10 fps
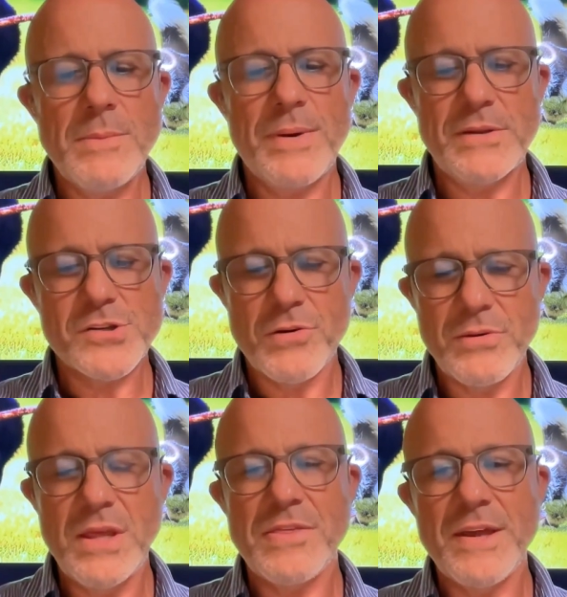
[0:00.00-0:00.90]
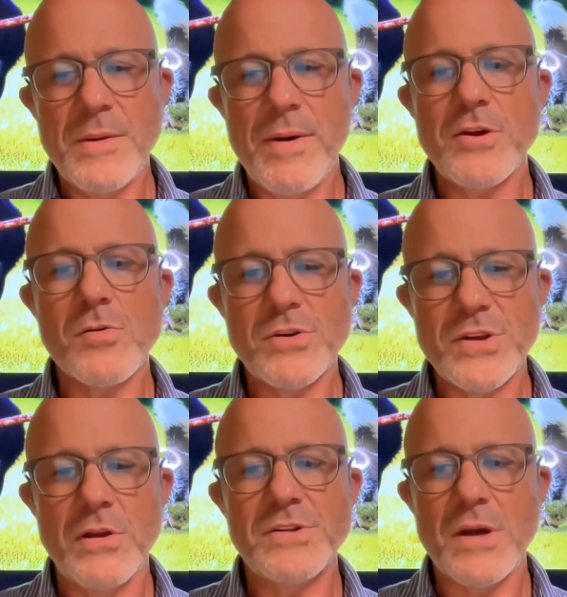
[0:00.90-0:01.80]
but certainly think about your
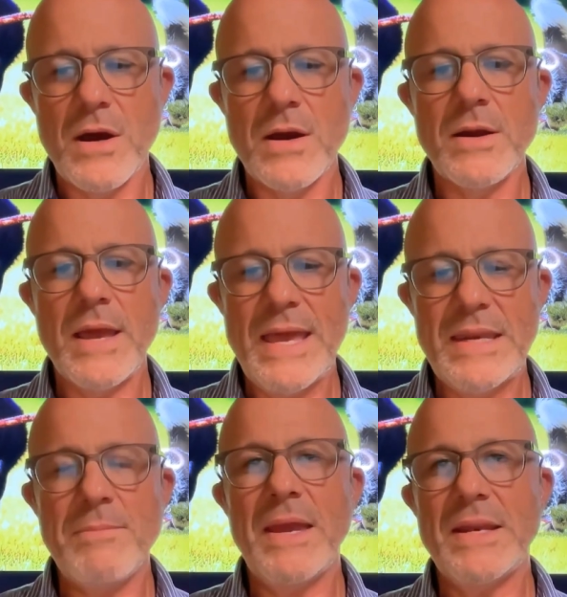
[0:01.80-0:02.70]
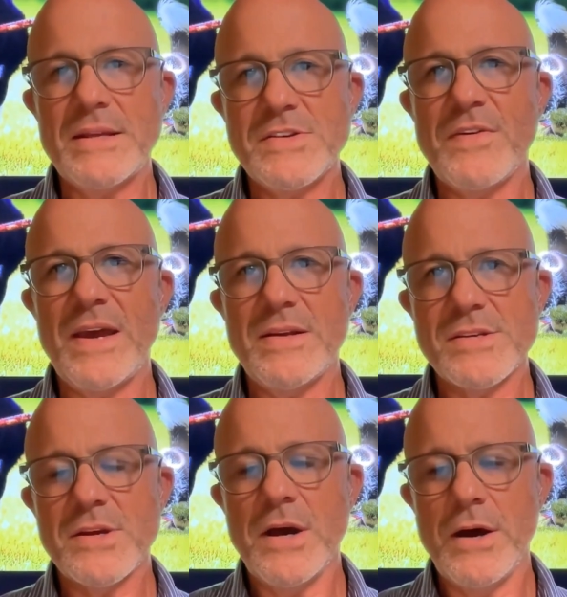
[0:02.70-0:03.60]
adult dog in a maintenance phase
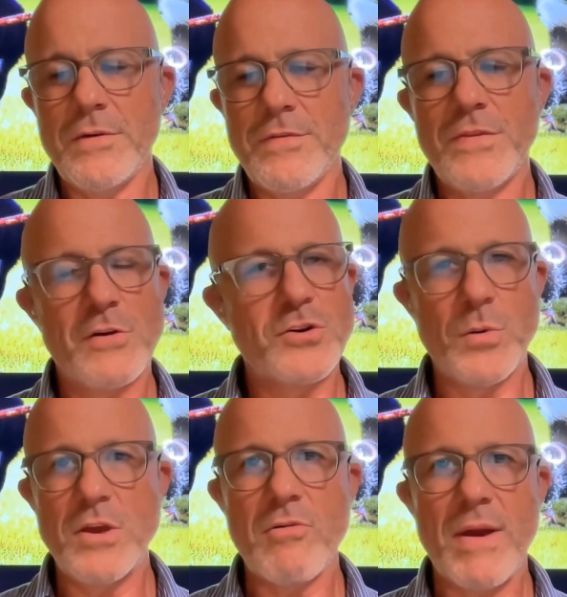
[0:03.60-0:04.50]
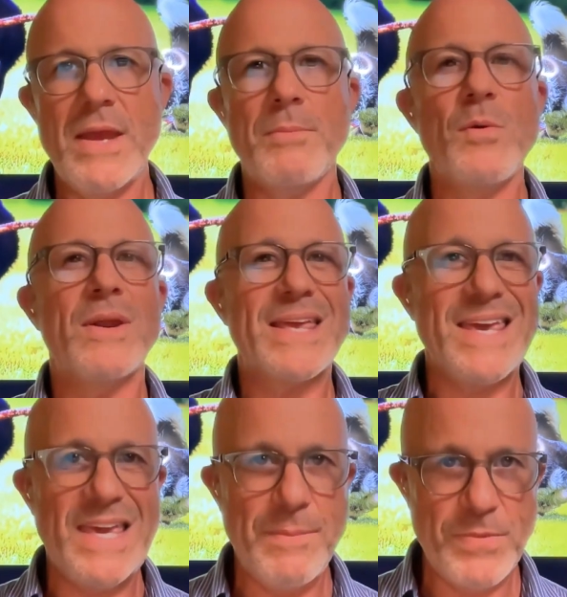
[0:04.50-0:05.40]
of they're doing great. We want to
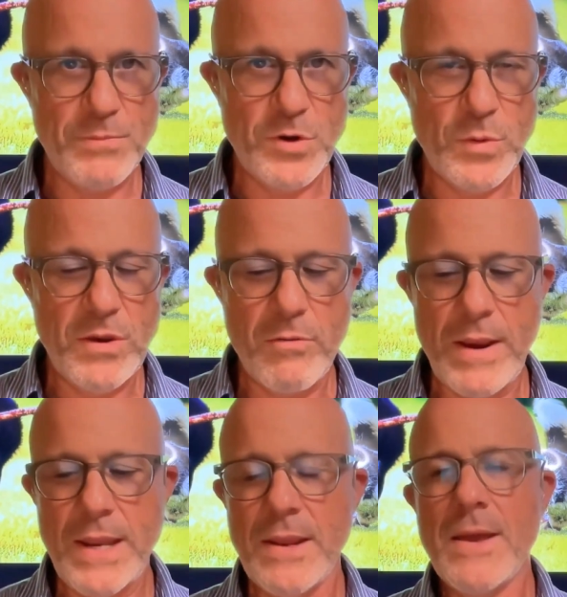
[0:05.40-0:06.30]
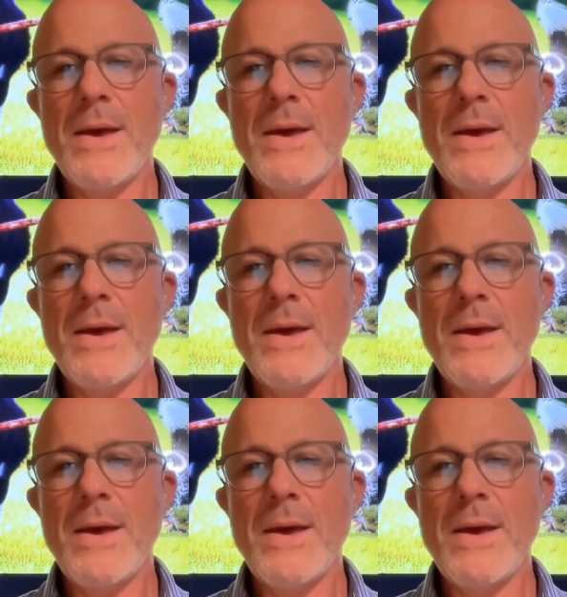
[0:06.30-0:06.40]
keep them doing great.